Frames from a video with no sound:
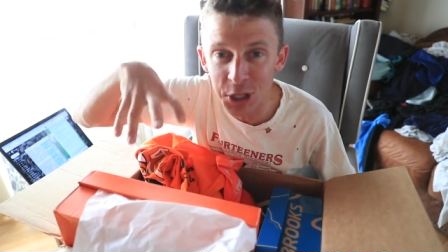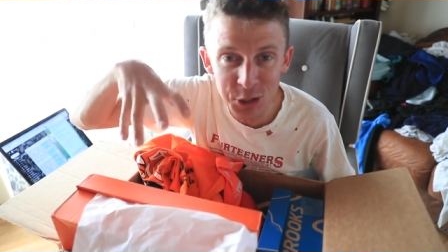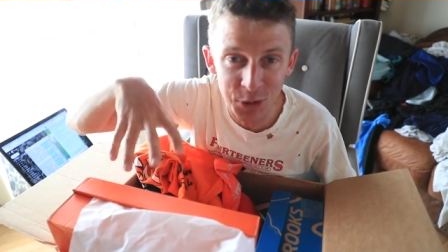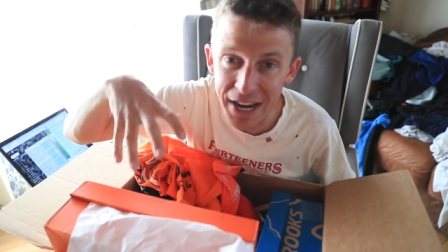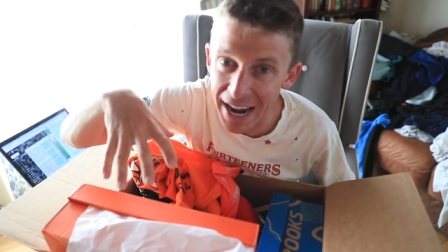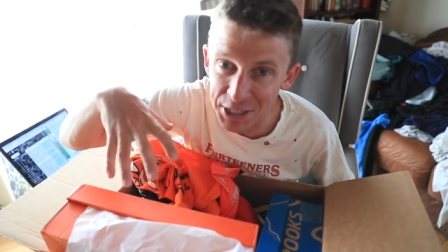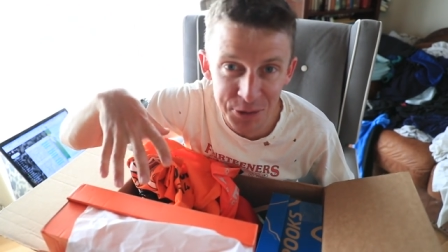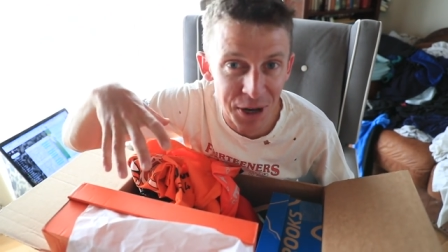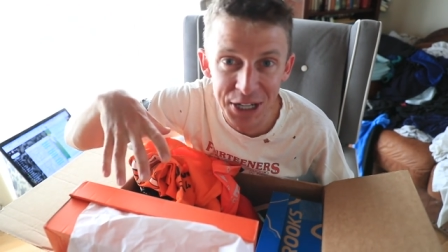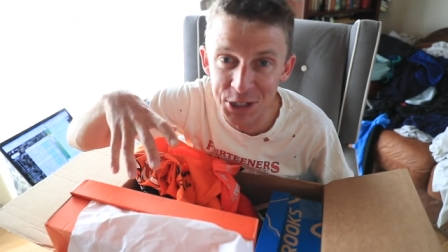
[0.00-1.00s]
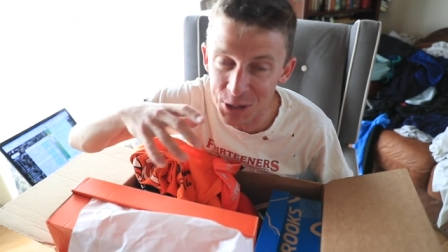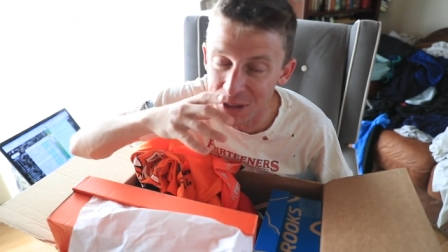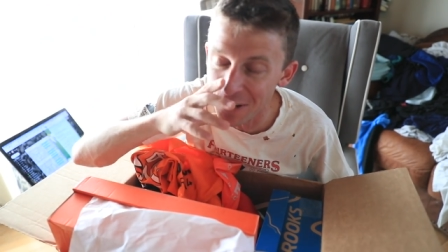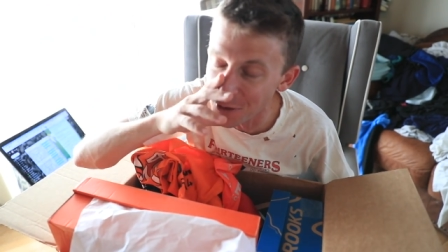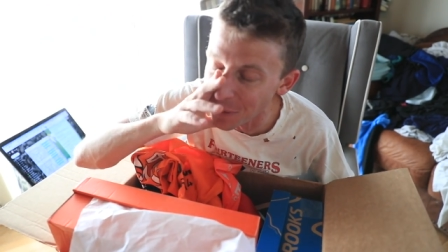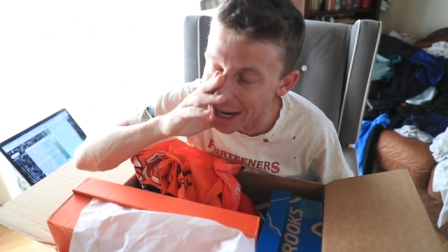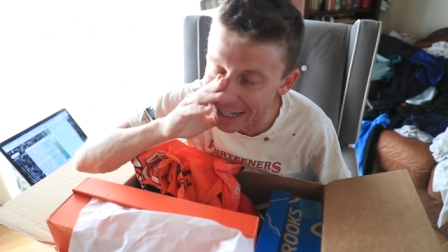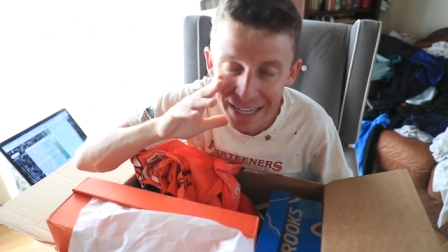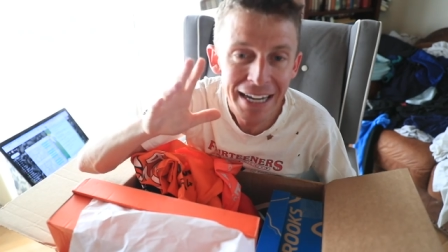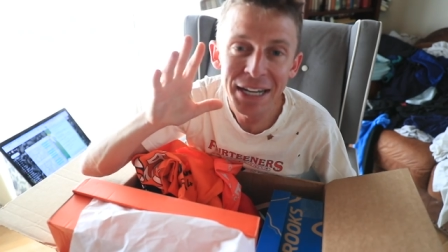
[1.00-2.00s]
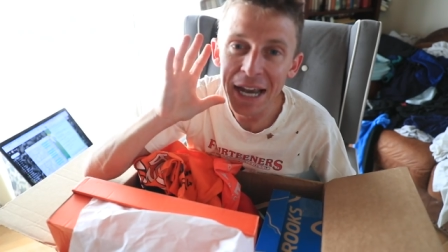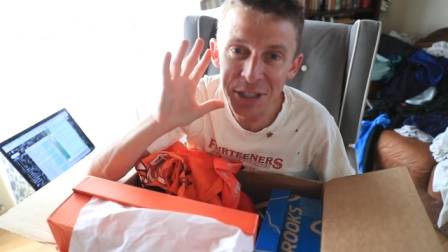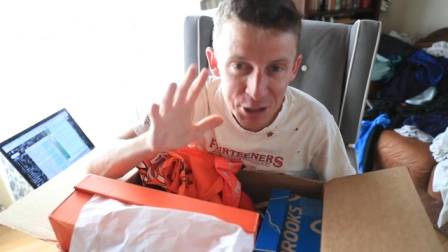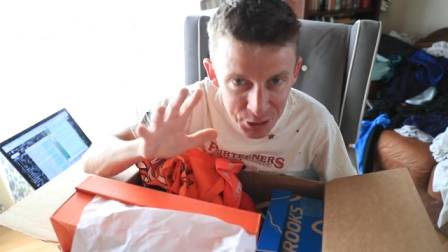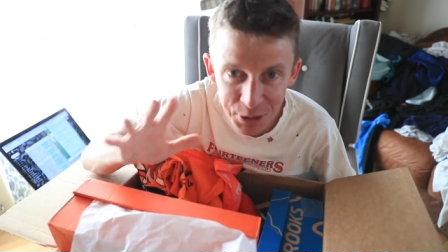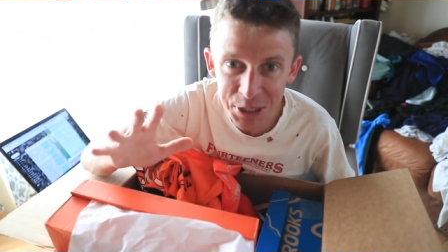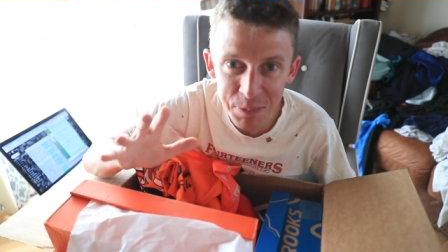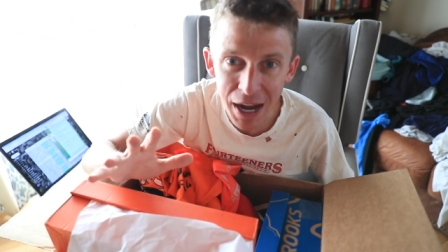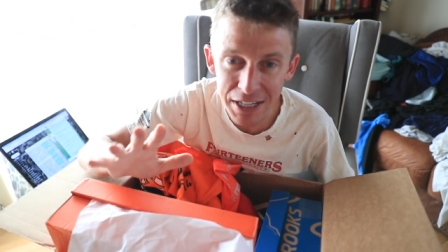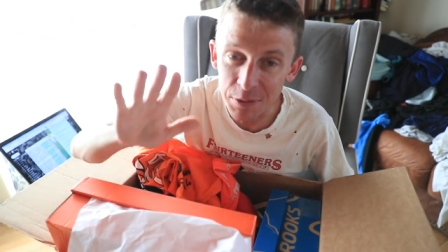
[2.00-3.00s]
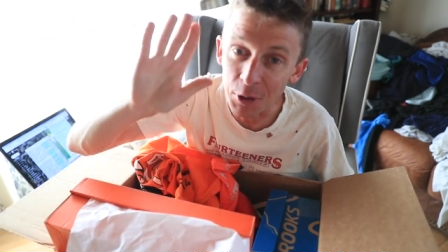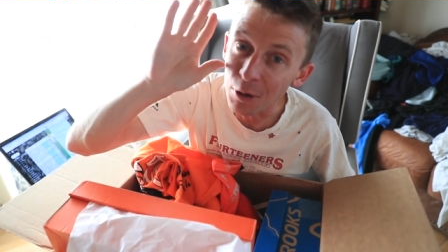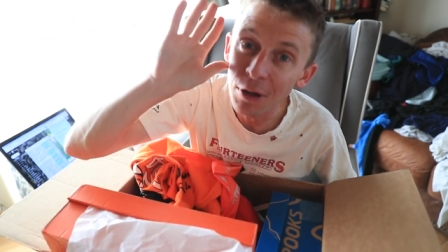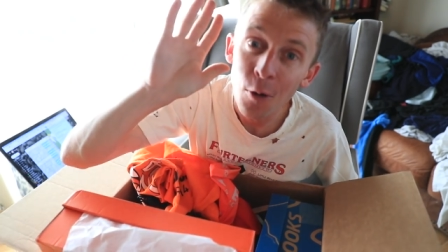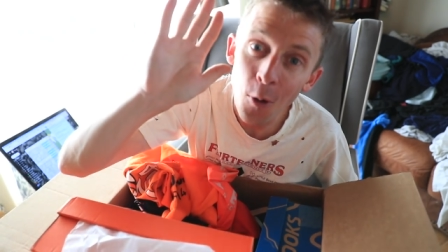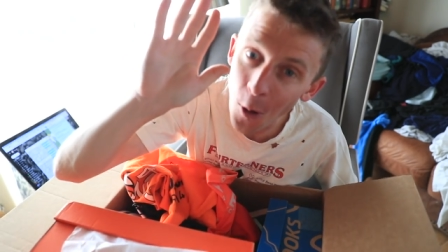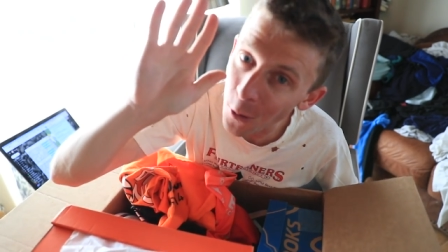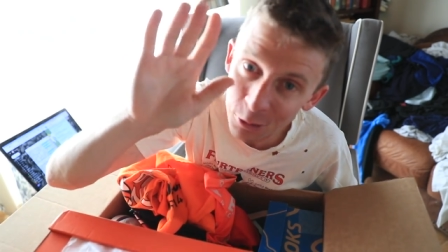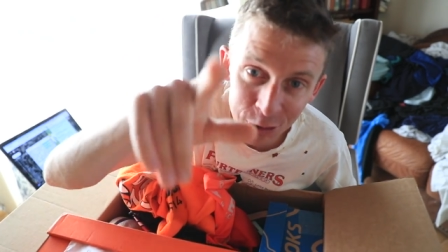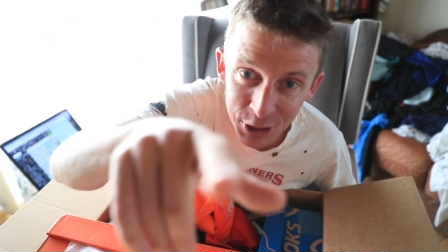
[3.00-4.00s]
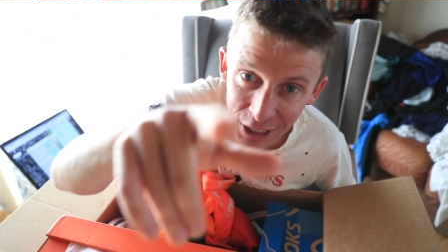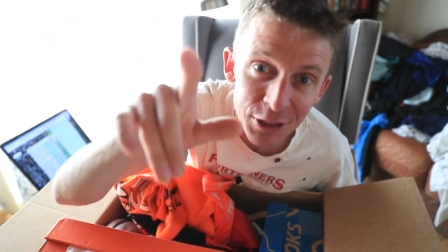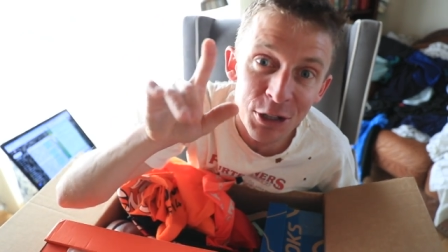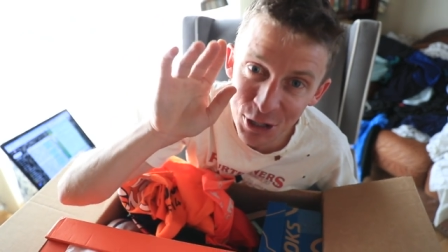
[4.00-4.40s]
this next running shoe giveaway as soon as possible. Whew, see you in the